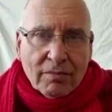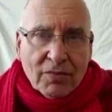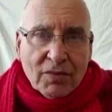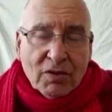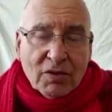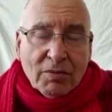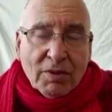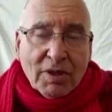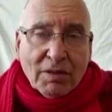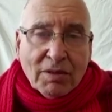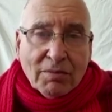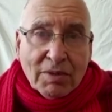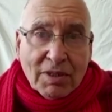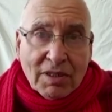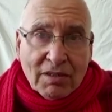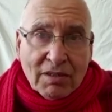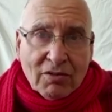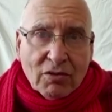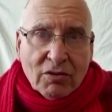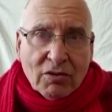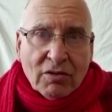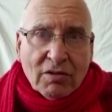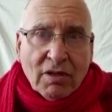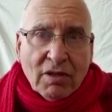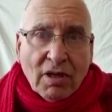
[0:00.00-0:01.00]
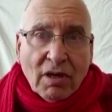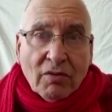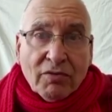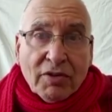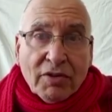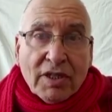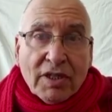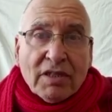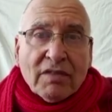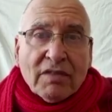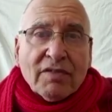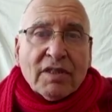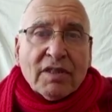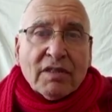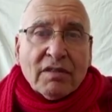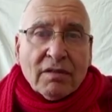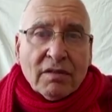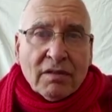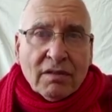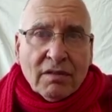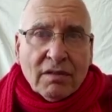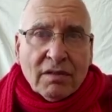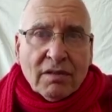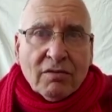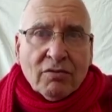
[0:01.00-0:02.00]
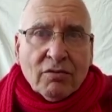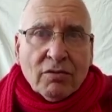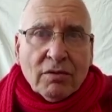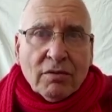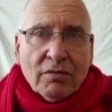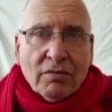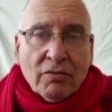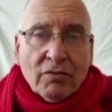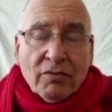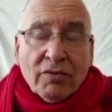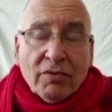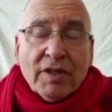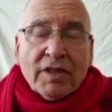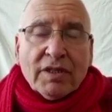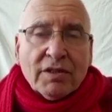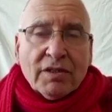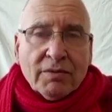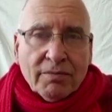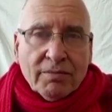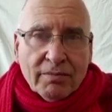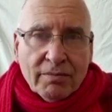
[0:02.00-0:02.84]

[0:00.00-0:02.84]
Many students are very, very successful, very